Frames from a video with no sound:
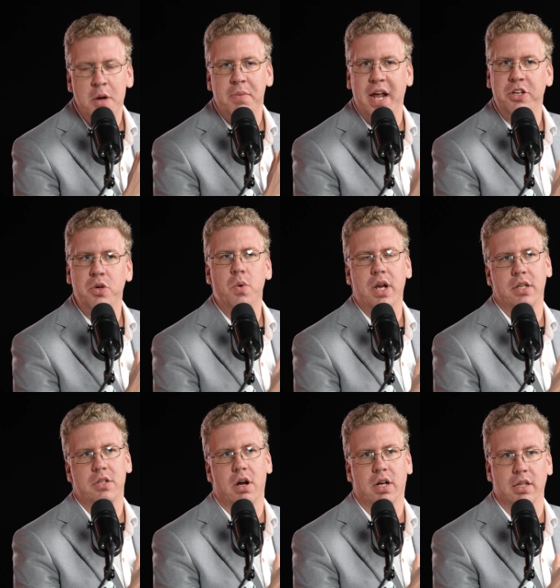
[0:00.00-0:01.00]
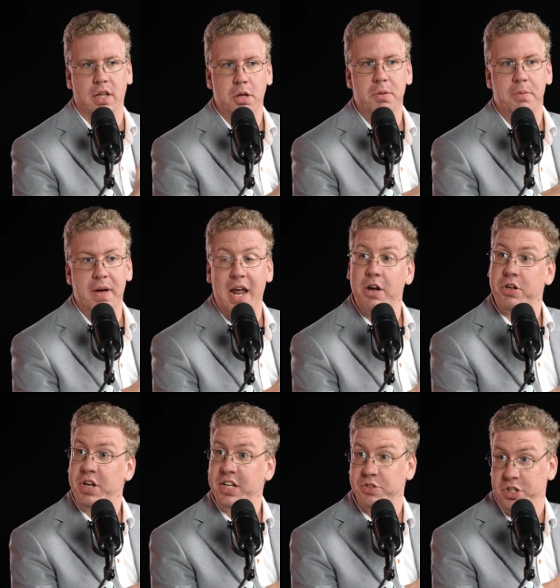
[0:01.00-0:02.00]
But I do want to talk a little bit about how you
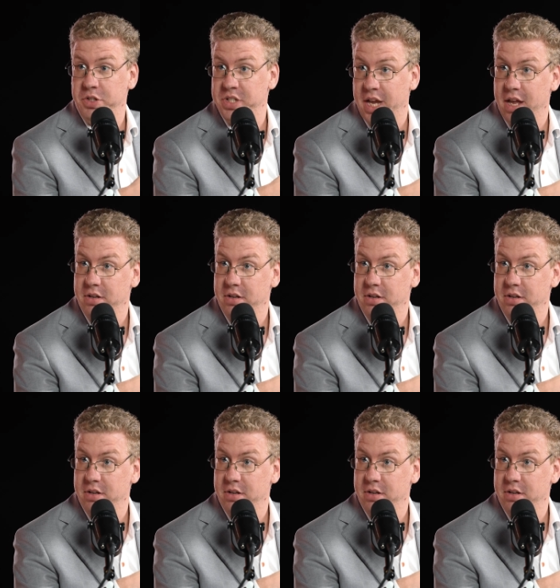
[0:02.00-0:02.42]
guys are using it.